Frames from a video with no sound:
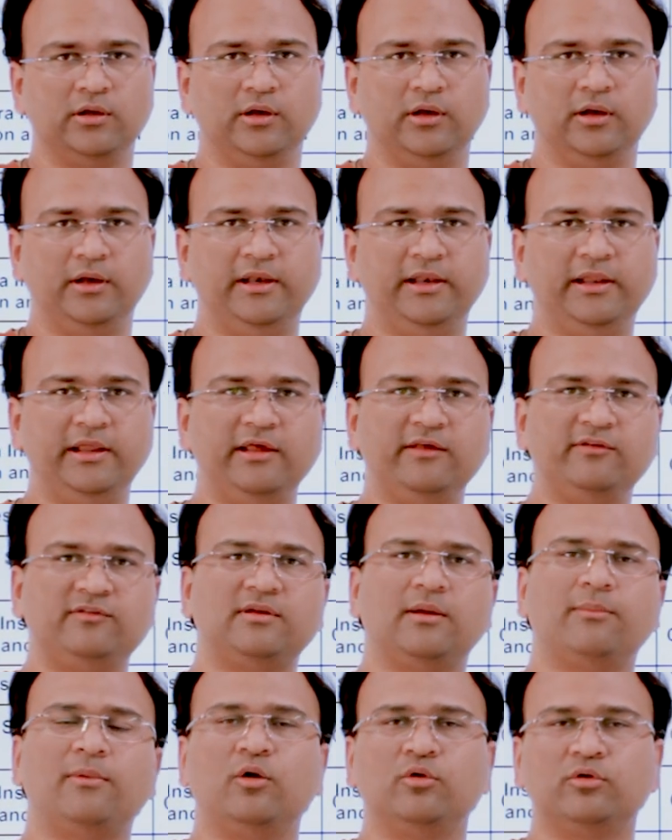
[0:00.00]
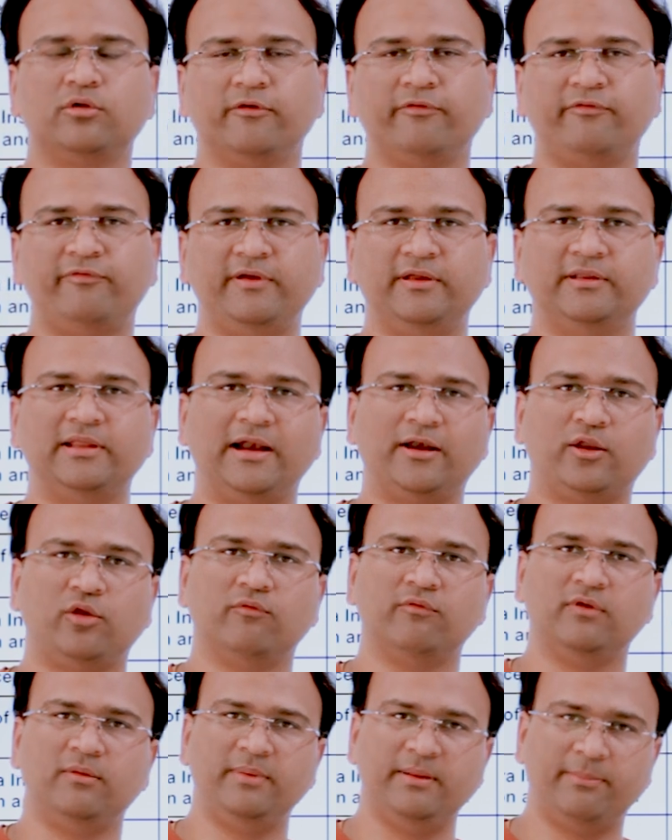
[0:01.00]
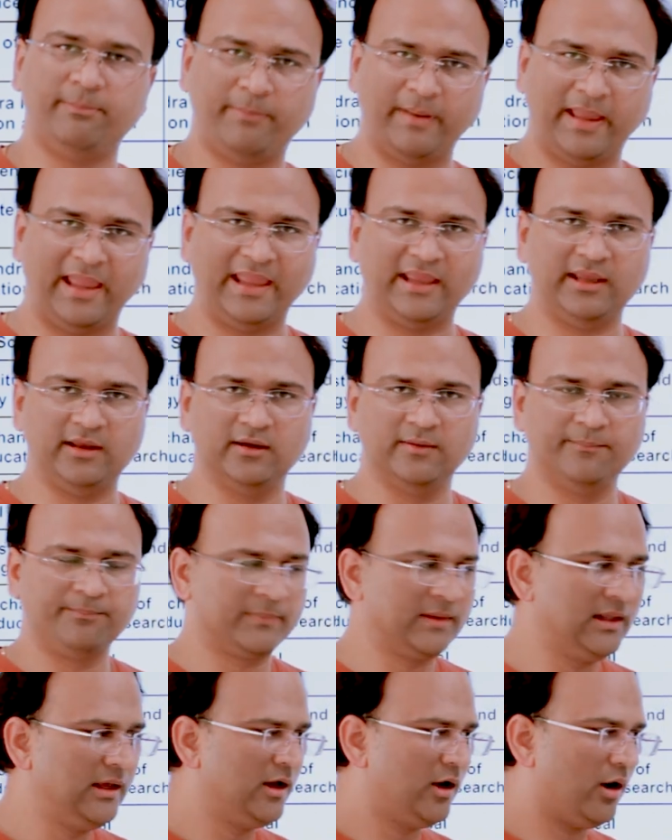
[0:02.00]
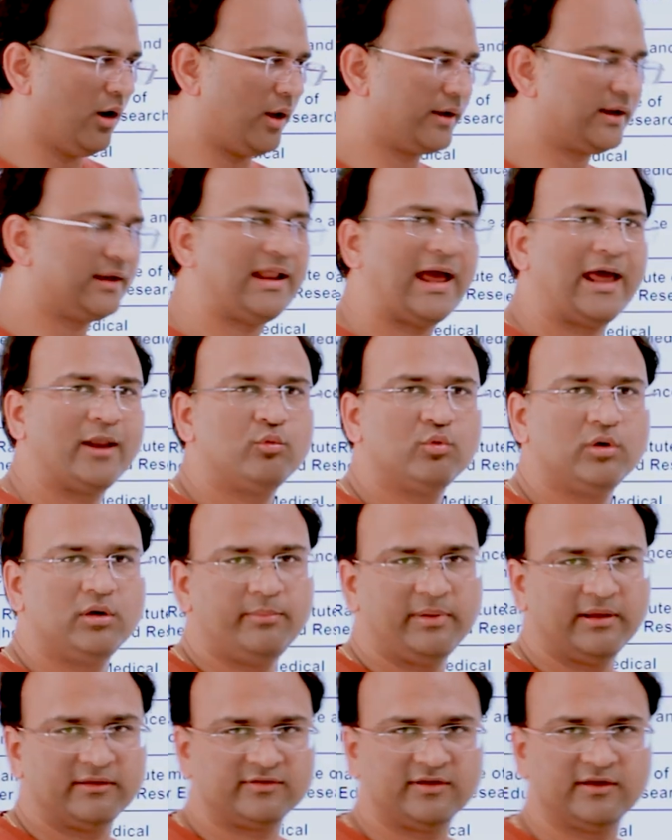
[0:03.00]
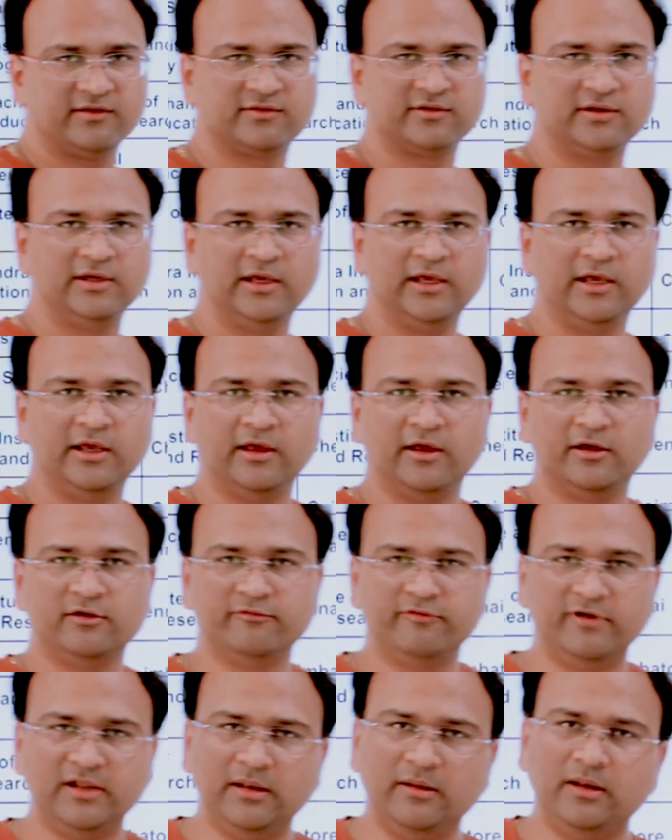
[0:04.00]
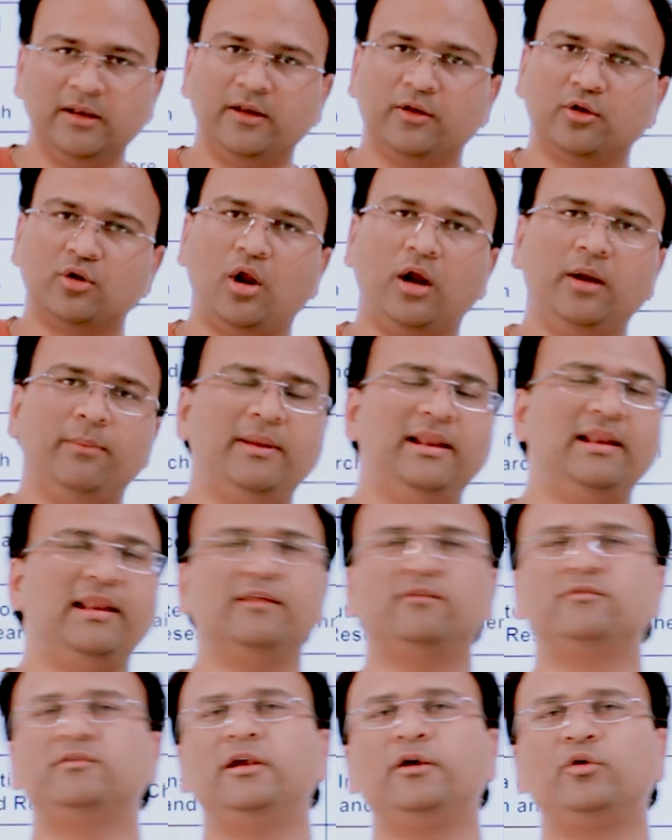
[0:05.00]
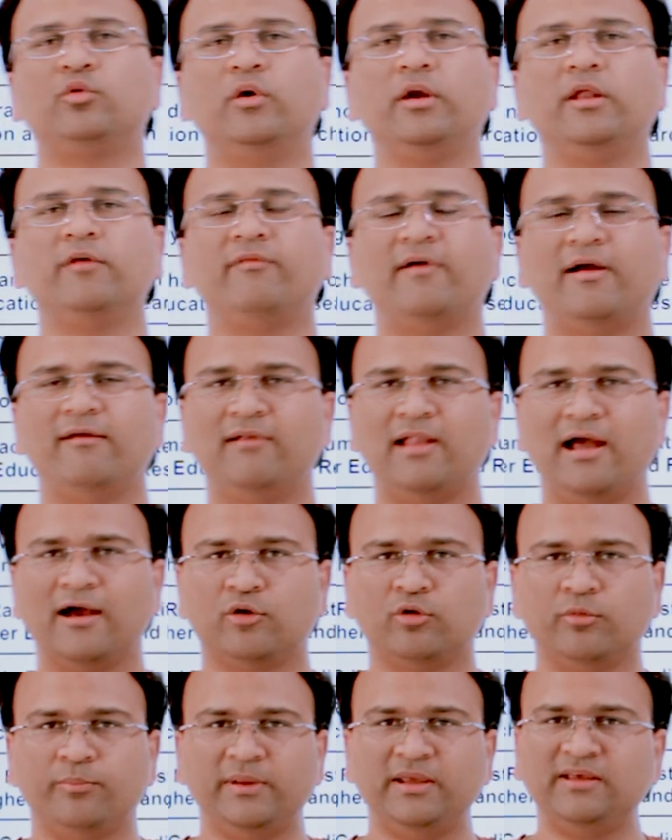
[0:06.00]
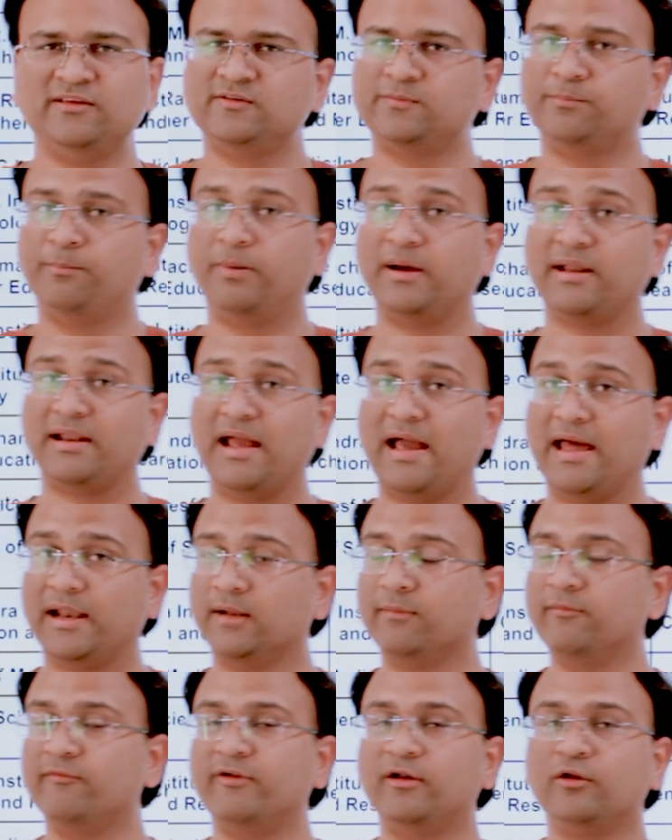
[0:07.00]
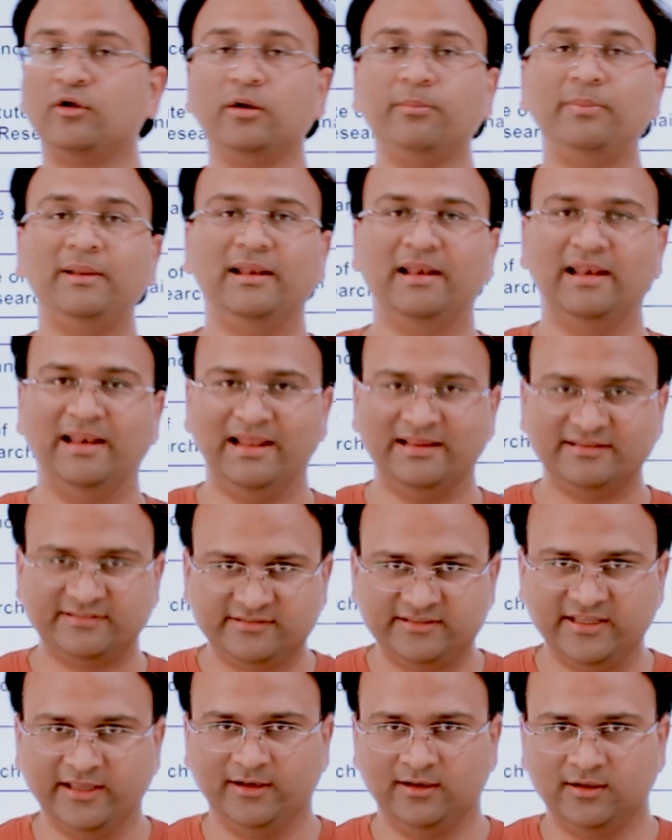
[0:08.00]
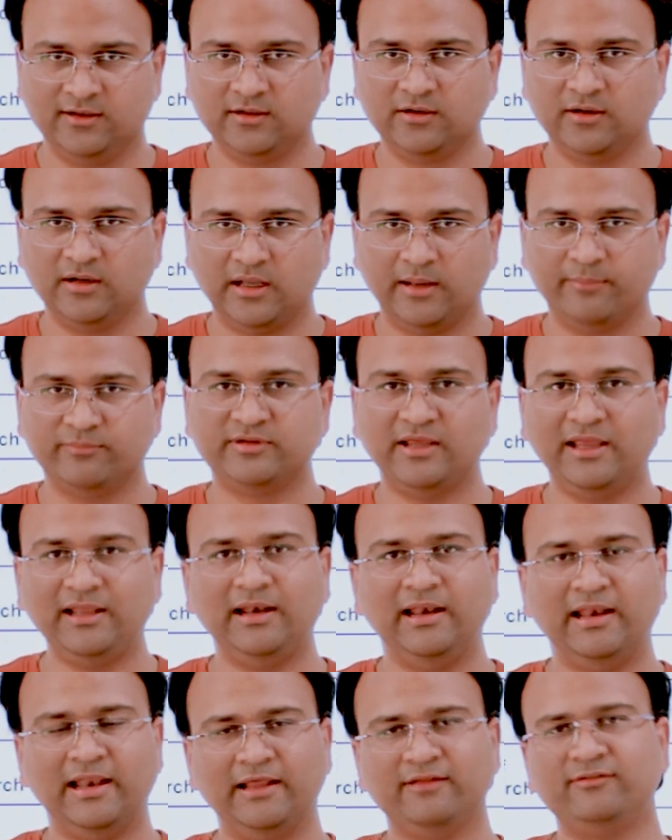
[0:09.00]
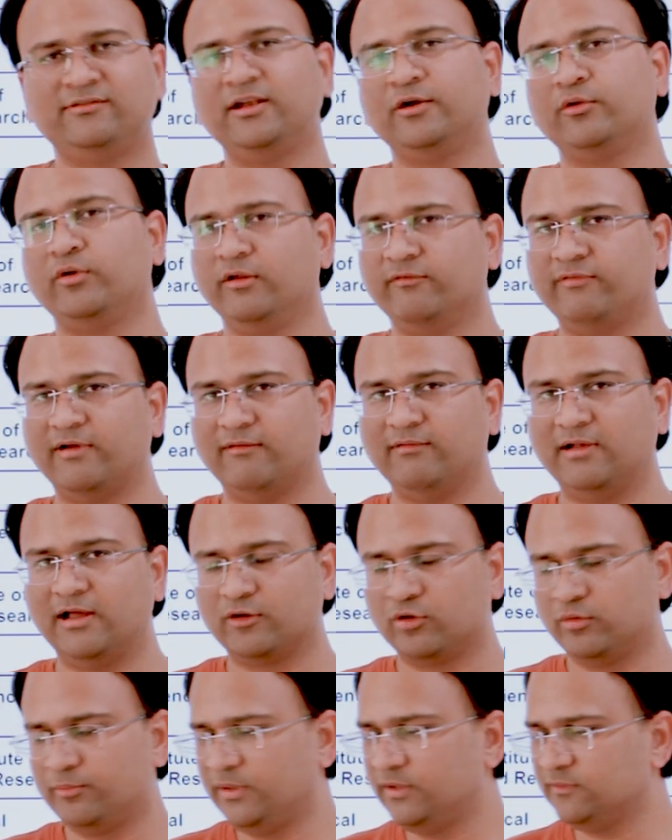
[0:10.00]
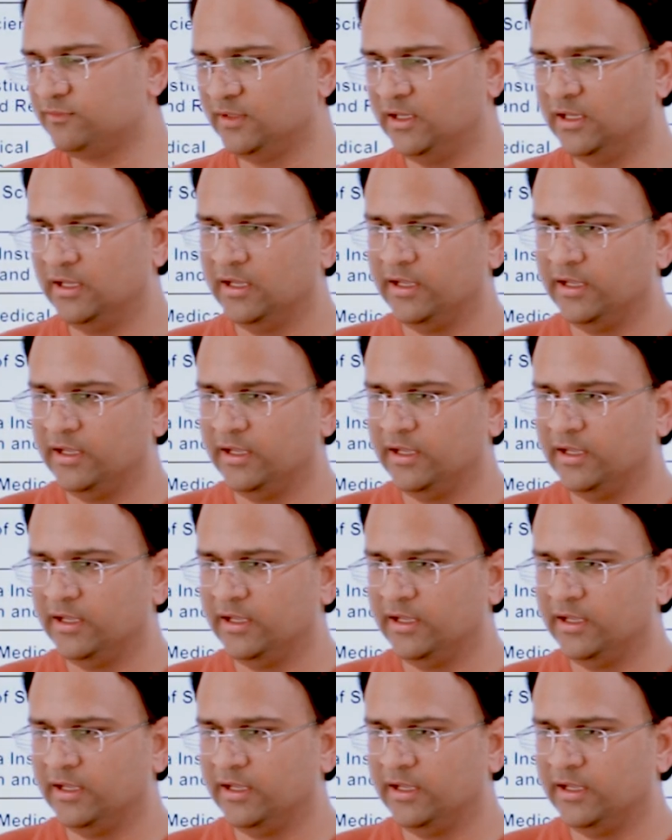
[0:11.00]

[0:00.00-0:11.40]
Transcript: least amount of fee that you will be paying on an annual basis will not be less than 25 lakh rupees per annum will not be less than i'm saying less than 25 lakh rupees